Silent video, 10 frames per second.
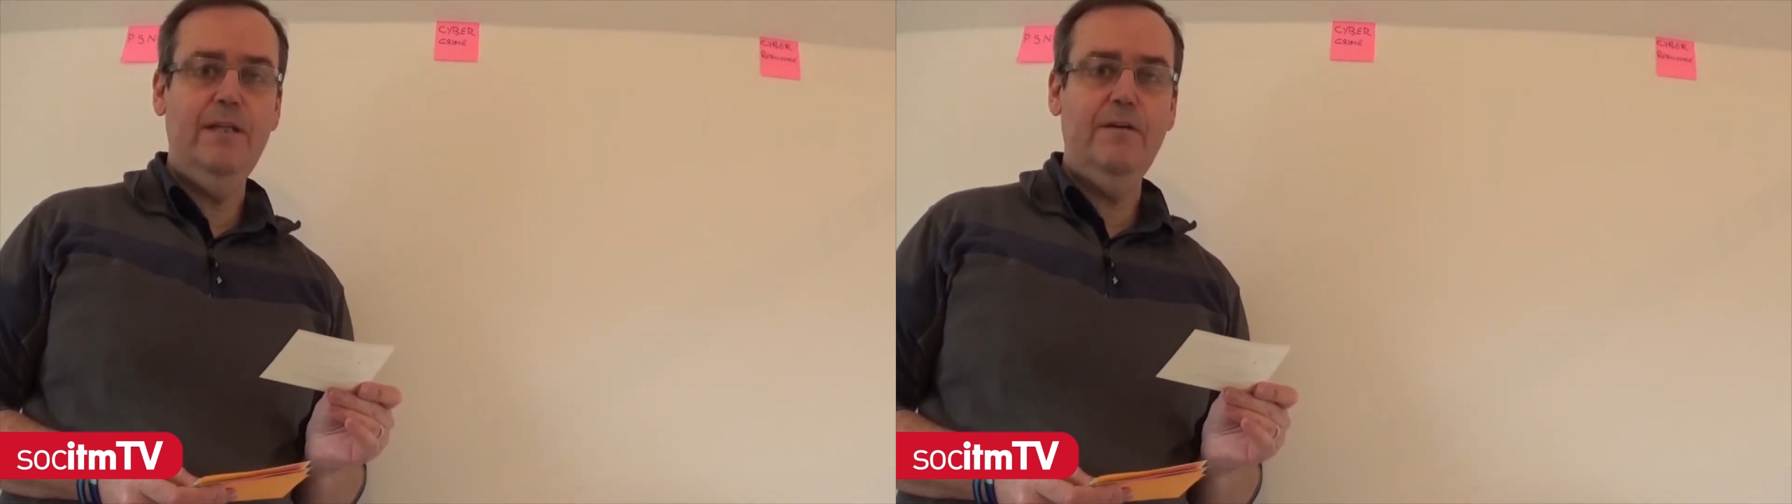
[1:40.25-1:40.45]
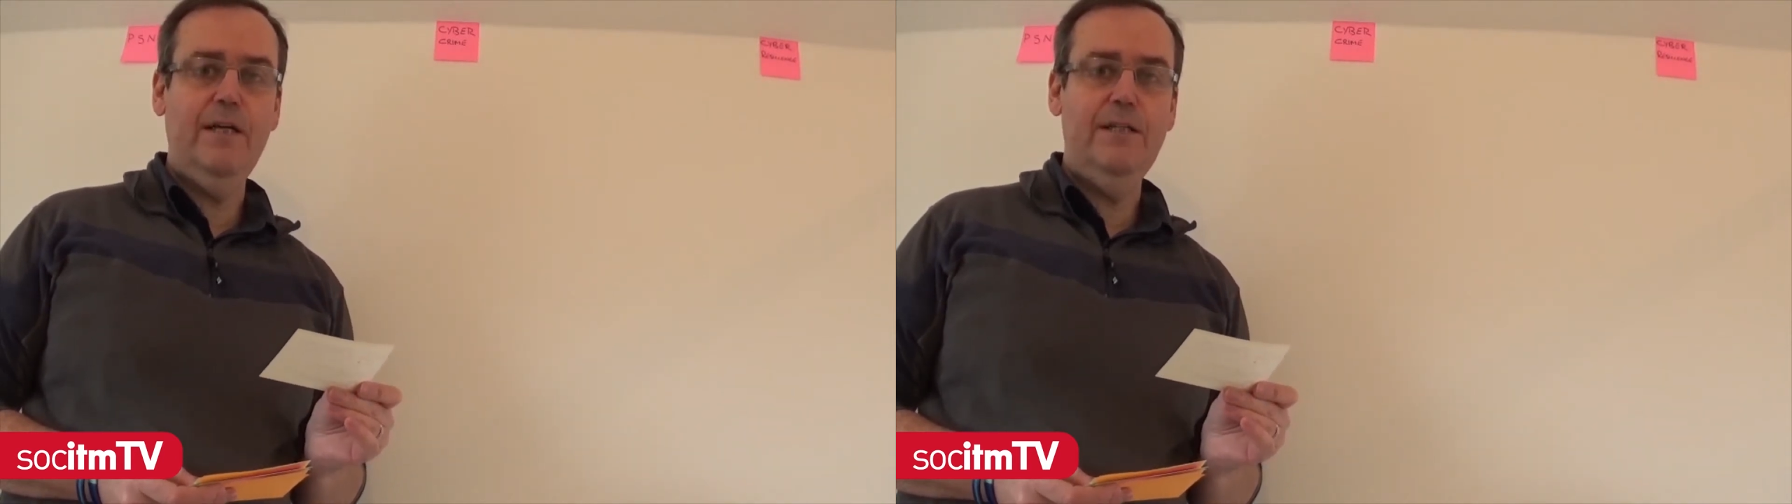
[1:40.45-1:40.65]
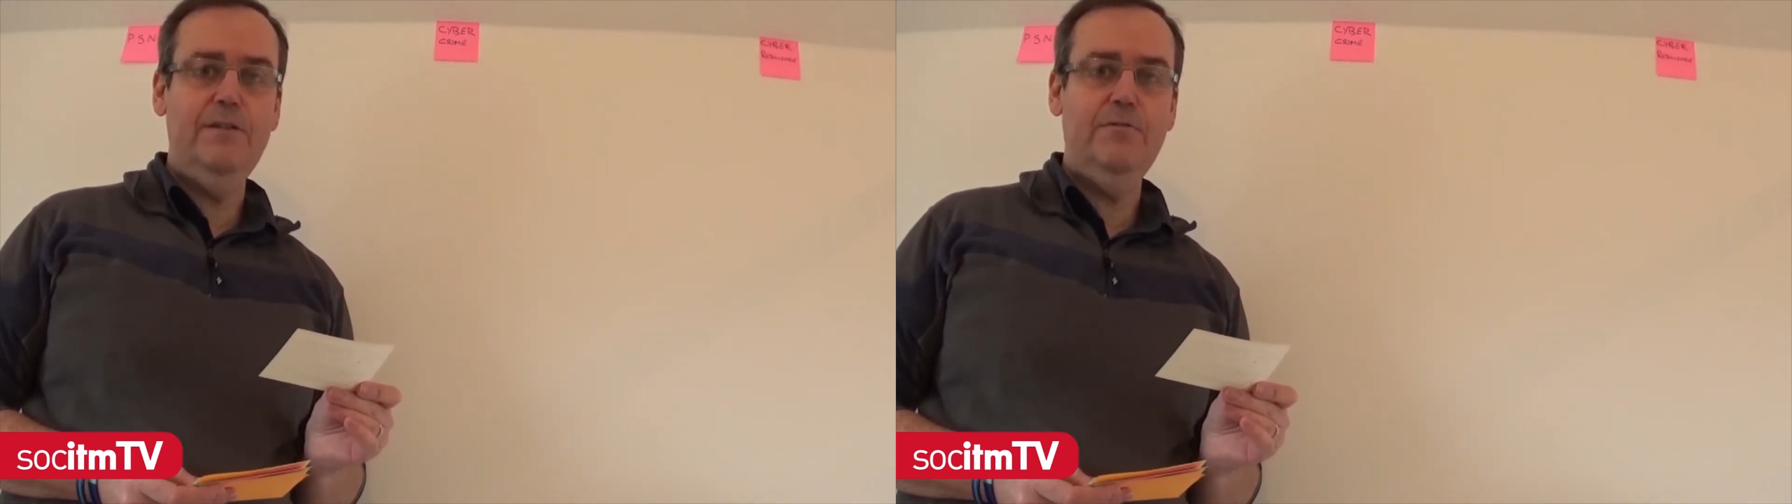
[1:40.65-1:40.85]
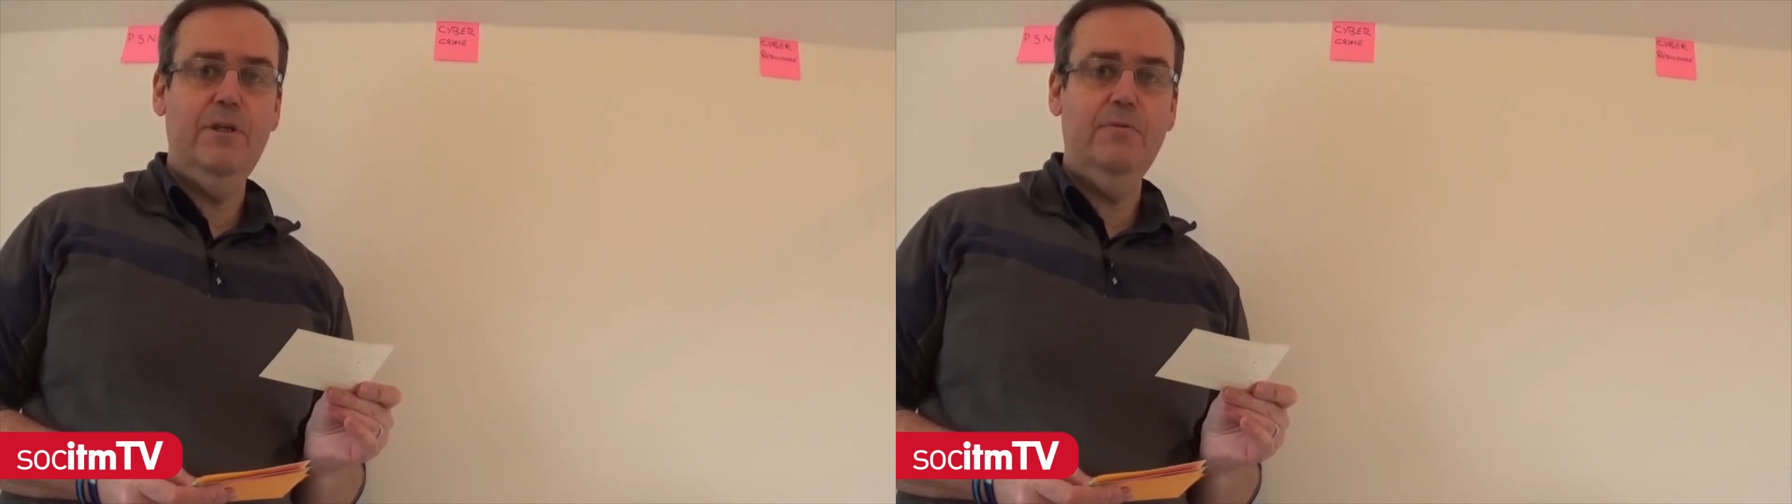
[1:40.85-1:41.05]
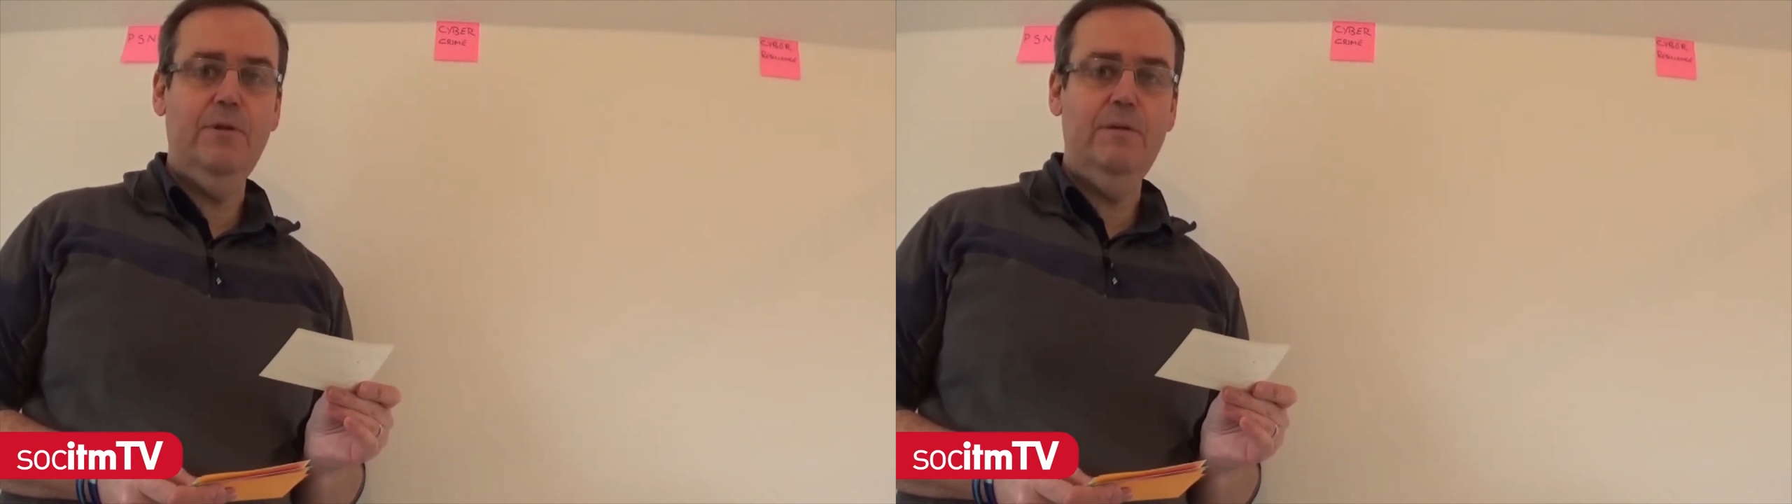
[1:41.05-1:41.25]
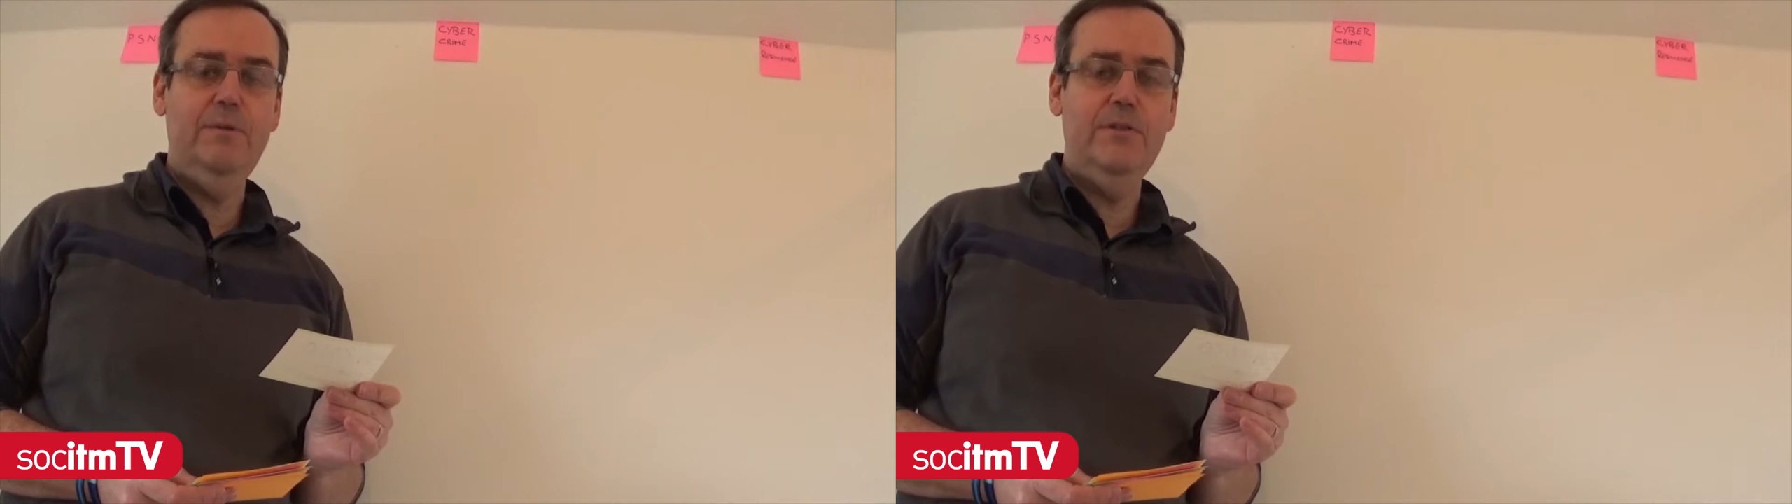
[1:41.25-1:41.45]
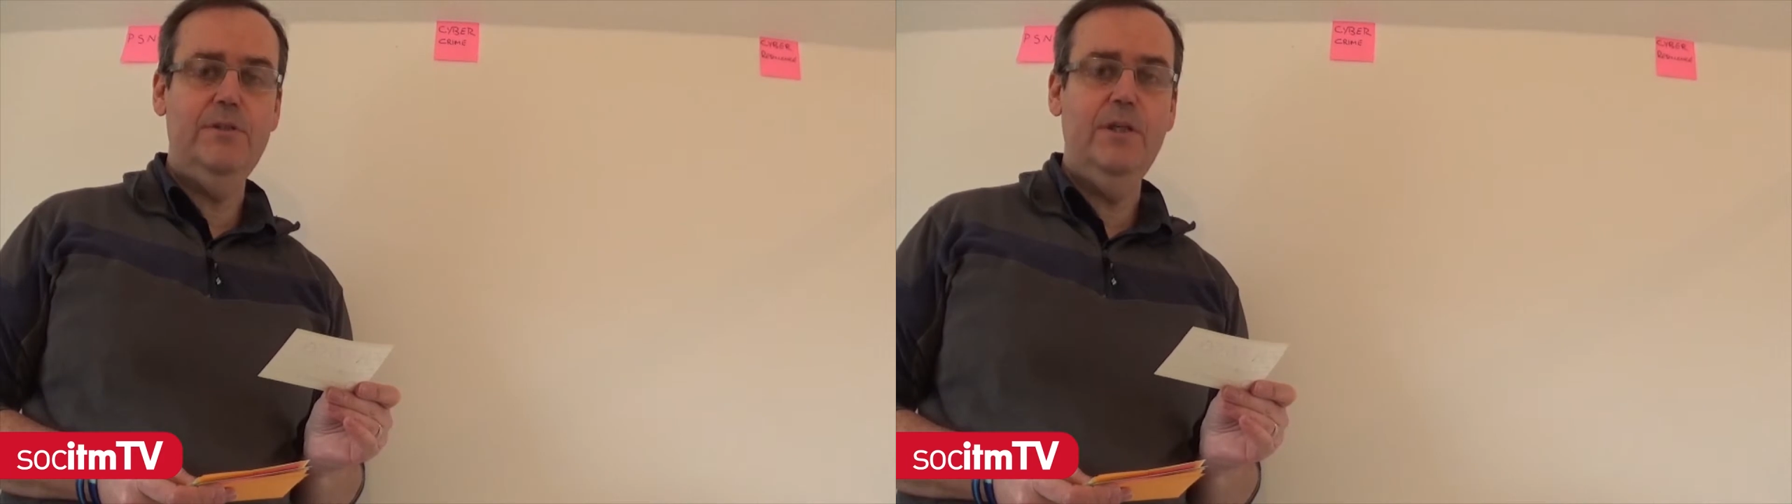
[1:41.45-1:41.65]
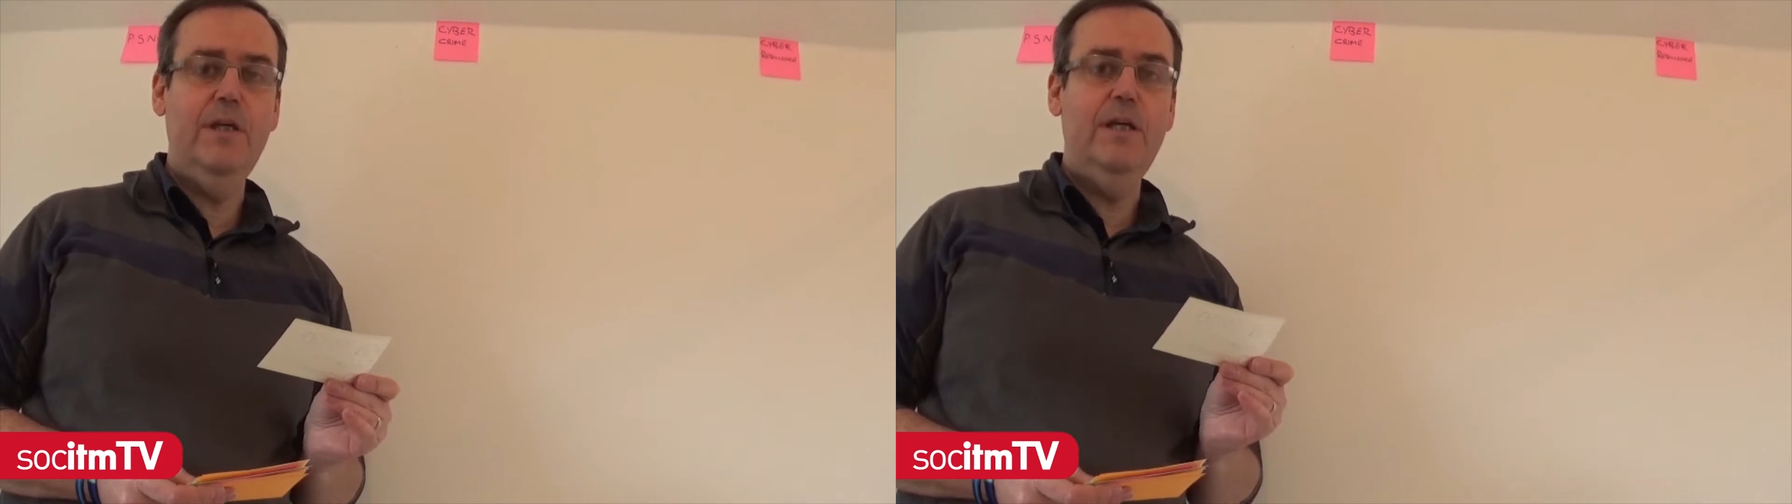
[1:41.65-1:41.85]
the guidance
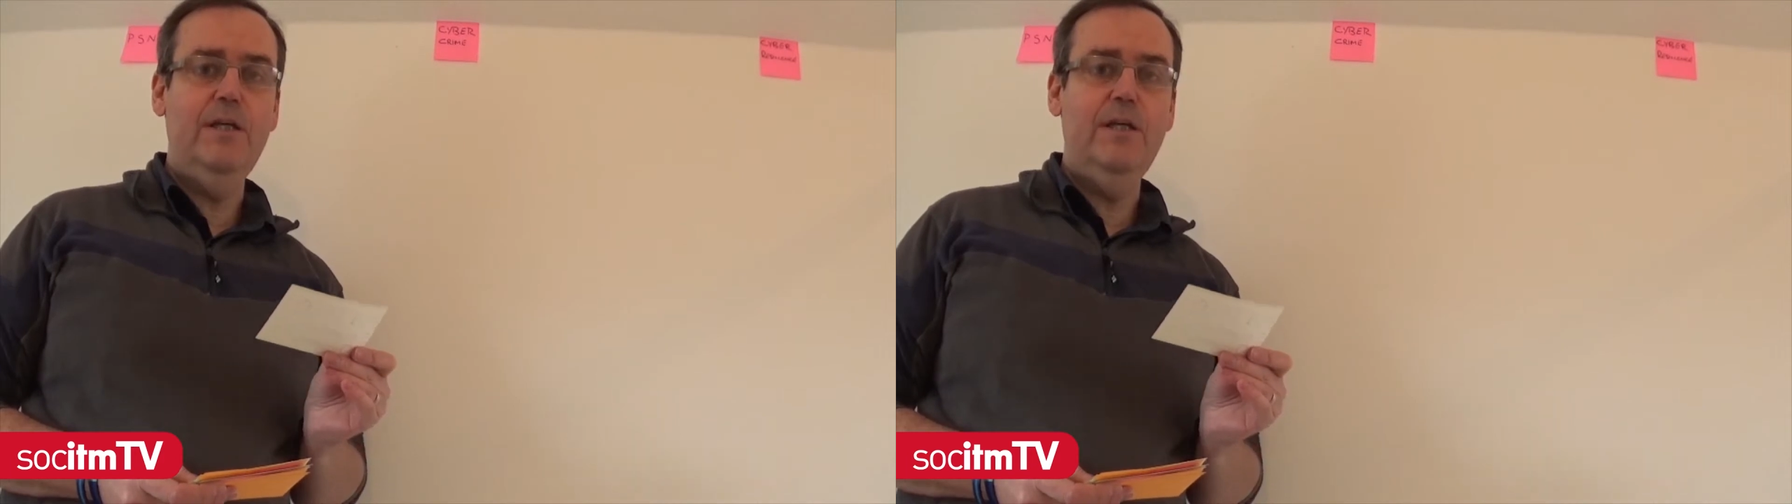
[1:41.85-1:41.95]
requirements